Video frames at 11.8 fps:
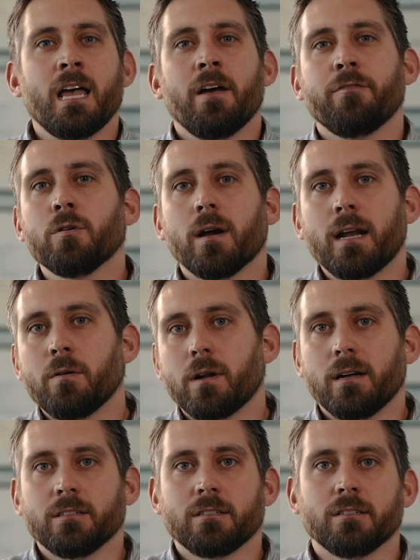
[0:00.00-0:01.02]
If you or
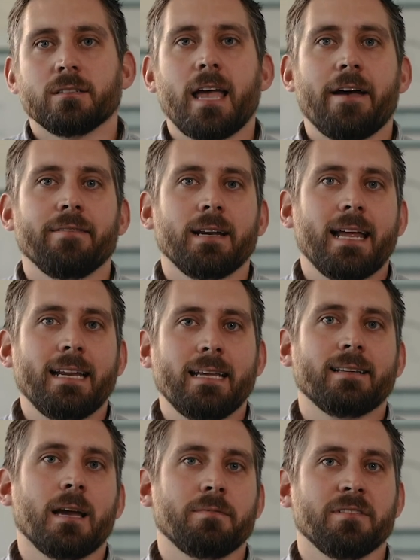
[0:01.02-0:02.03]
anyone else is having
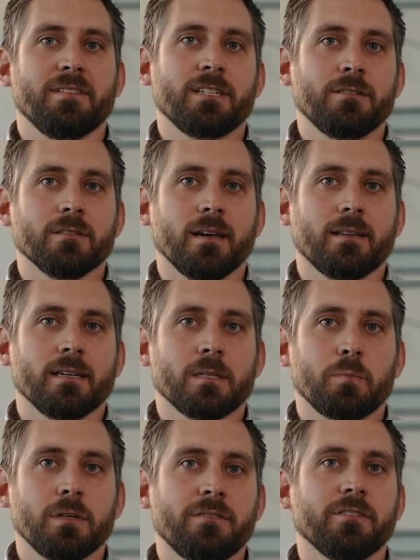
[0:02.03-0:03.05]
any types of issues like this,
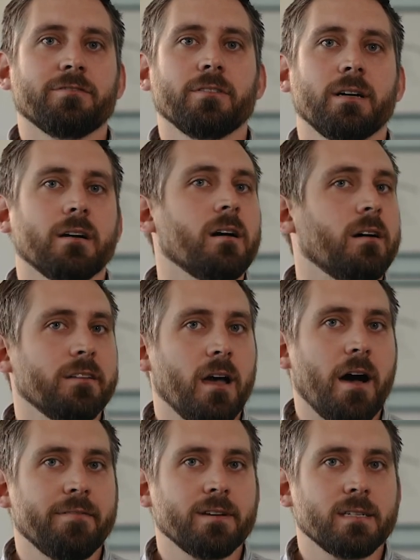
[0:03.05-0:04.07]
please feel free to call the
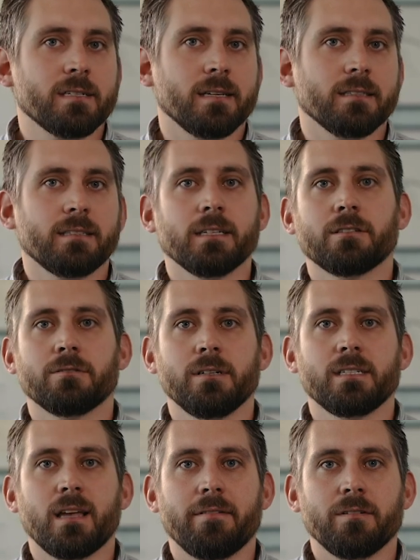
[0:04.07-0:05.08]
office at
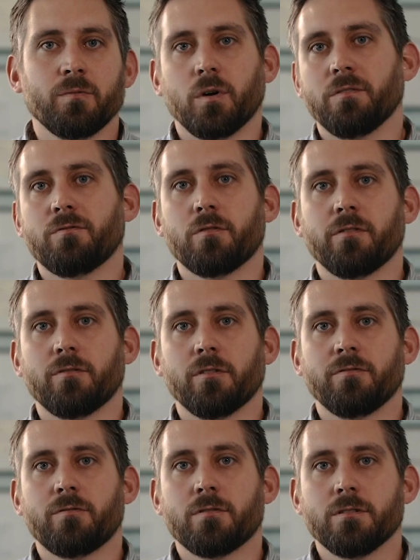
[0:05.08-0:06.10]

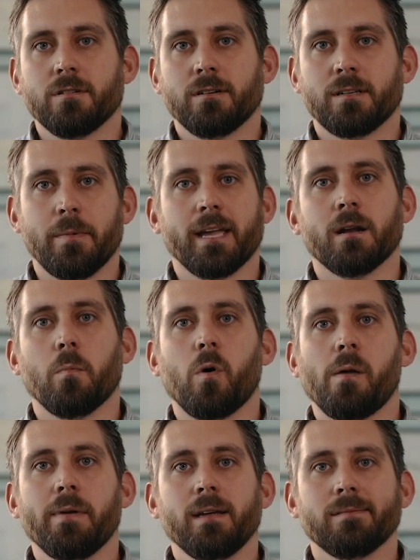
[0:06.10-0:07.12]
637-1444 to make an
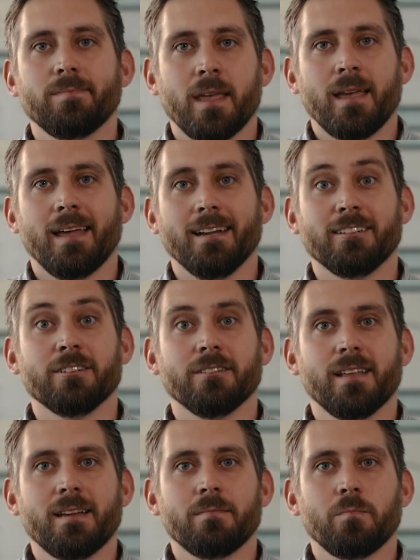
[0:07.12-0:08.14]
appointment. And until
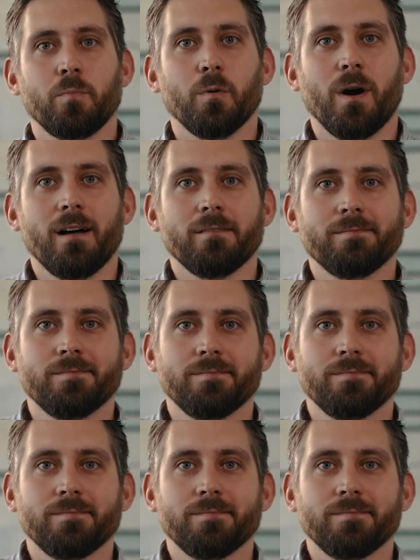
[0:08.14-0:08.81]
then, be well.